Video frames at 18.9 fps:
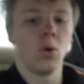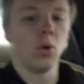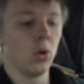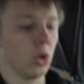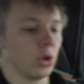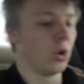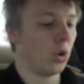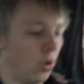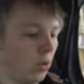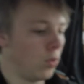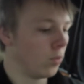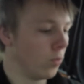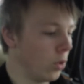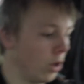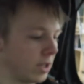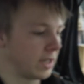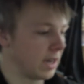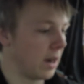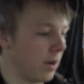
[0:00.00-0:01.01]
All in all,
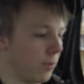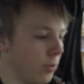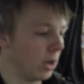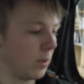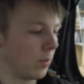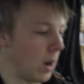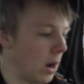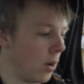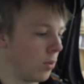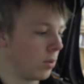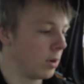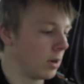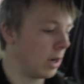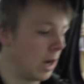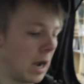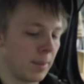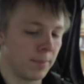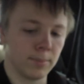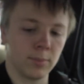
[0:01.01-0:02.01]
worked out really well.
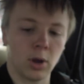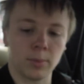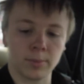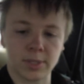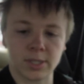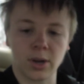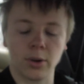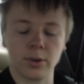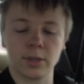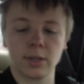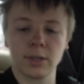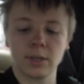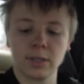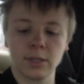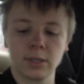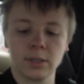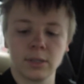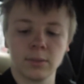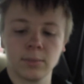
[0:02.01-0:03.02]
I'm, I'm stoked.
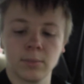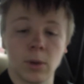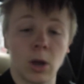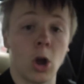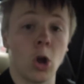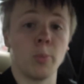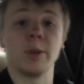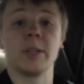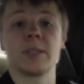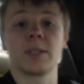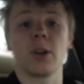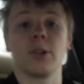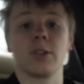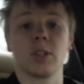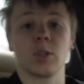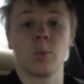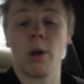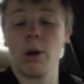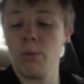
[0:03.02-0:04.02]
I hope he's
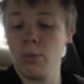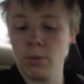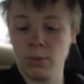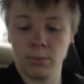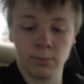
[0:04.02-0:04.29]
stoked as well.